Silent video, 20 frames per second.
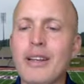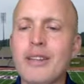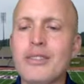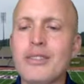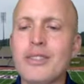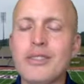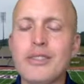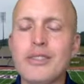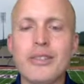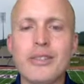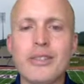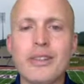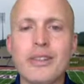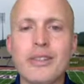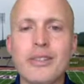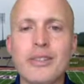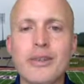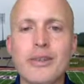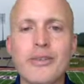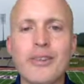leads us to
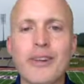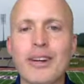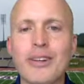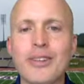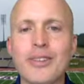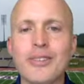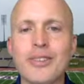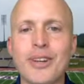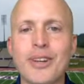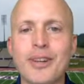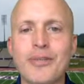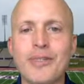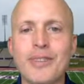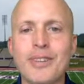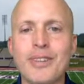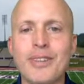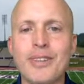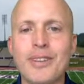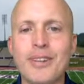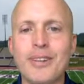this, the final
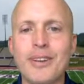segment